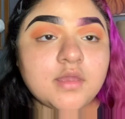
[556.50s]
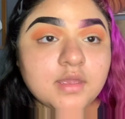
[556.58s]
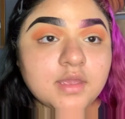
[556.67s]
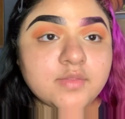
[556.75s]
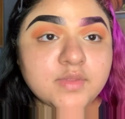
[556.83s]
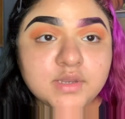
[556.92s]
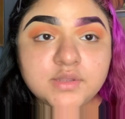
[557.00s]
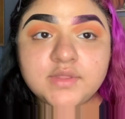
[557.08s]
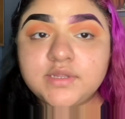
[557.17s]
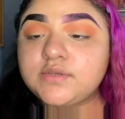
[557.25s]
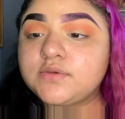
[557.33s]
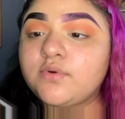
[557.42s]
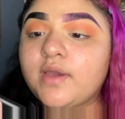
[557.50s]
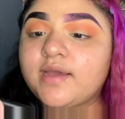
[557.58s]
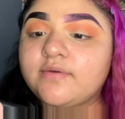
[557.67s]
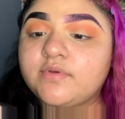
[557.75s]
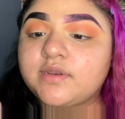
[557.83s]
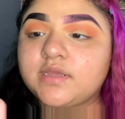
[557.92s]
and then they do
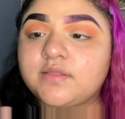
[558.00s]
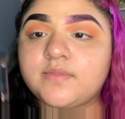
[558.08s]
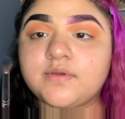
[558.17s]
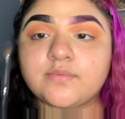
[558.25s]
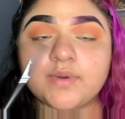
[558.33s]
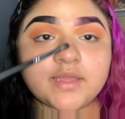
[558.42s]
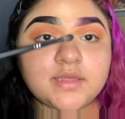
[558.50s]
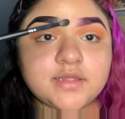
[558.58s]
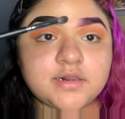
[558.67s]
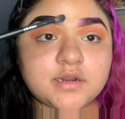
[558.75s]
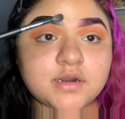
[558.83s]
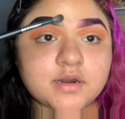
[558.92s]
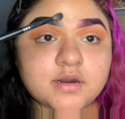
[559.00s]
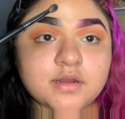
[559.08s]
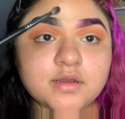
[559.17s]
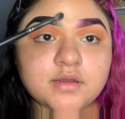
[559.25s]
have it in the regular